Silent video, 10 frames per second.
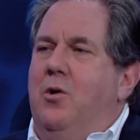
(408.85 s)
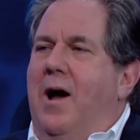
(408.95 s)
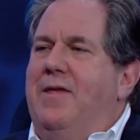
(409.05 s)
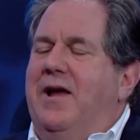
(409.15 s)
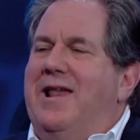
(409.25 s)

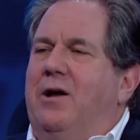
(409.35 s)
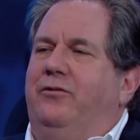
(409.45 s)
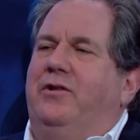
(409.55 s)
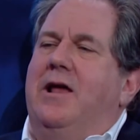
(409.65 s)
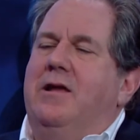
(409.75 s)
Yes. I think an
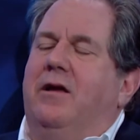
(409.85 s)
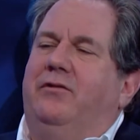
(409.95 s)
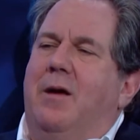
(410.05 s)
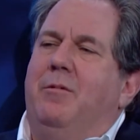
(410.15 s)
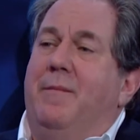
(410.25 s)
outstanding
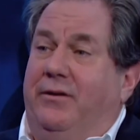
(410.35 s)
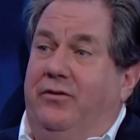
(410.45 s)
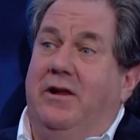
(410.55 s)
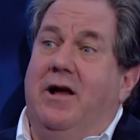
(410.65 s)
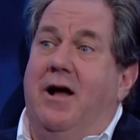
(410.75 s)
example. My
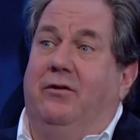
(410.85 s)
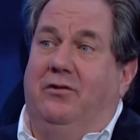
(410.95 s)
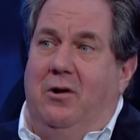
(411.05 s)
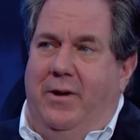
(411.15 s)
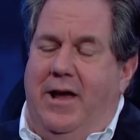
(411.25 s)
synagogue is
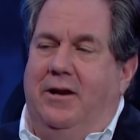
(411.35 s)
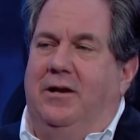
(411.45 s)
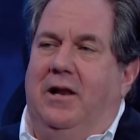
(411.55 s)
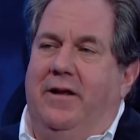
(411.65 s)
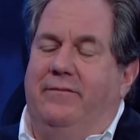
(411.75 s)

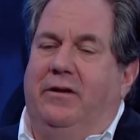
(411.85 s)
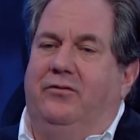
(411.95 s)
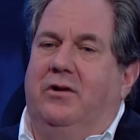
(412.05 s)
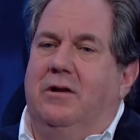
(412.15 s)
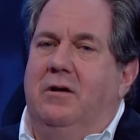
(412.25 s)
located in
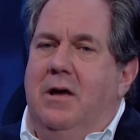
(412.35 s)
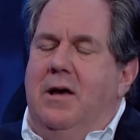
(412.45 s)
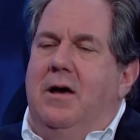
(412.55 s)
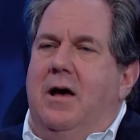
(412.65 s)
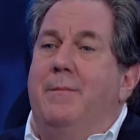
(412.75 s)
Livingston
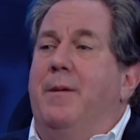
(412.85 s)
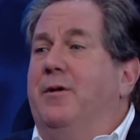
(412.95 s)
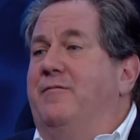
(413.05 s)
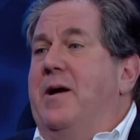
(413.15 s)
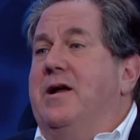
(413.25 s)
a
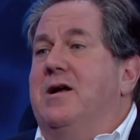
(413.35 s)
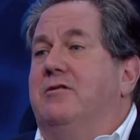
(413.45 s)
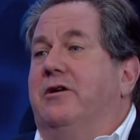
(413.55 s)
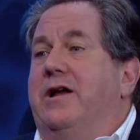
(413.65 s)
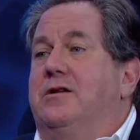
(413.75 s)
member of my
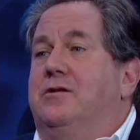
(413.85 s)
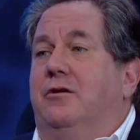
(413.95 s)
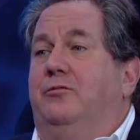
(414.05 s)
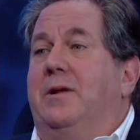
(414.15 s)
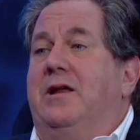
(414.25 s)
congregation
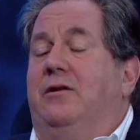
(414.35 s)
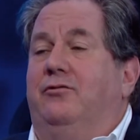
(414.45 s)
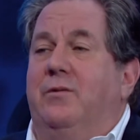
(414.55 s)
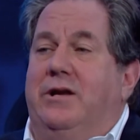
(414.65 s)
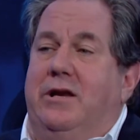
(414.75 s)
who's been a
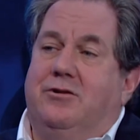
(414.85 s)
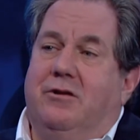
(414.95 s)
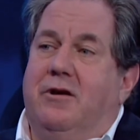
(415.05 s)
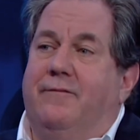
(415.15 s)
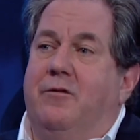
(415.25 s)
history
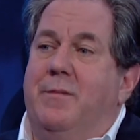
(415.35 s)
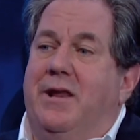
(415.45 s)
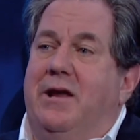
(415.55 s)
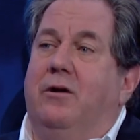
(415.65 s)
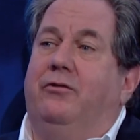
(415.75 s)
teacher there for
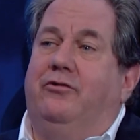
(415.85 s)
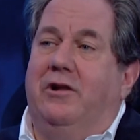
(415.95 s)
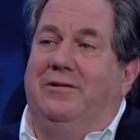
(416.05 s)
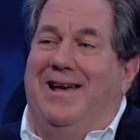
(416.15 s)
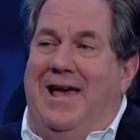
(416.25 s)
many years,
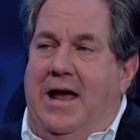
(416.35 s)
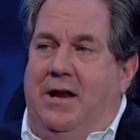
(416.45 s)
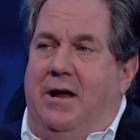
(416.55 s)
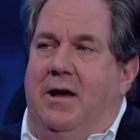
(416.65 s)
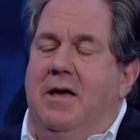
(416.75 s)
Jill
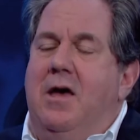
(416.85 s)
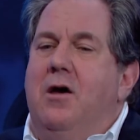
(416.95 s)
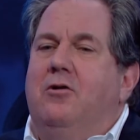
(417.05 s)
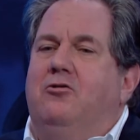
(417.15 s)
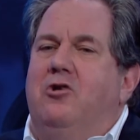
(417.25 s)
Tejeda,
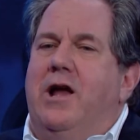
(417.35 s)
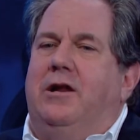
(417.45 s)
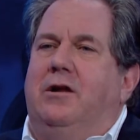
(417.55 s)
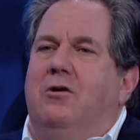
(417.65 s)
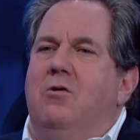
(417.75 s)

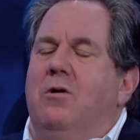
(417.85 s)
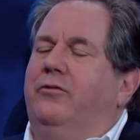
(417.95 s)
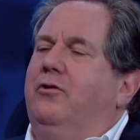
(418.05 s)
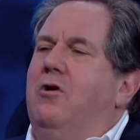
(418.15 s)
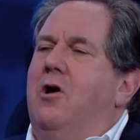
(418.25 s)
created a
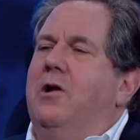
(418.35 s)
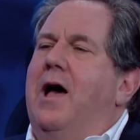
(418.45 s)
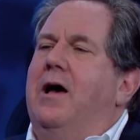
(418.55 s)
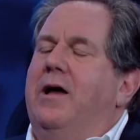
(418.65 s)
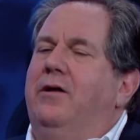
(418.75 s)
course called
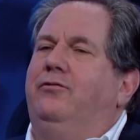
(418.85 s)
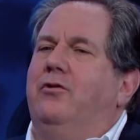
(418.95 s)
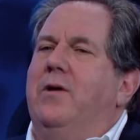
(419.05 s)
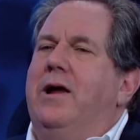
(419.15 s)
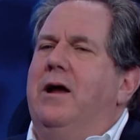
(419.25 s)

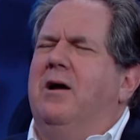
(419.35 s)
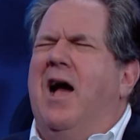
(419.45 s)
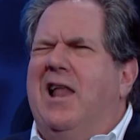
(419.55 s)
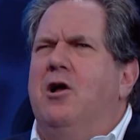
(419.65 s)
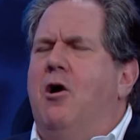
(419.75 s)
History, or uh,
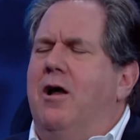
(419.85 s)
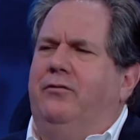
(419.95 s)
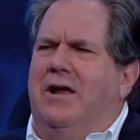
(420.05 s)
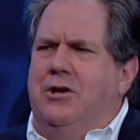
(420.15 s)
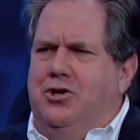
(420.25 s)

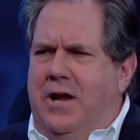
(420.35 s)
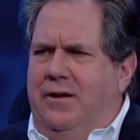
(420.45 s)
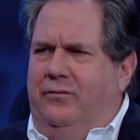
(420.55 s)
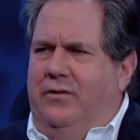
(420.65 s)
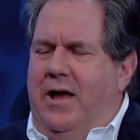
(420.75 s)
Holocaust and
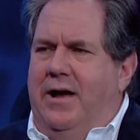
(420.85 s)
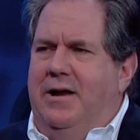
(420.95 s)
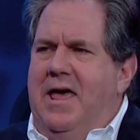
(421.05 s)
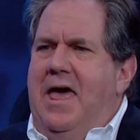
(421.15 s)
Genocide.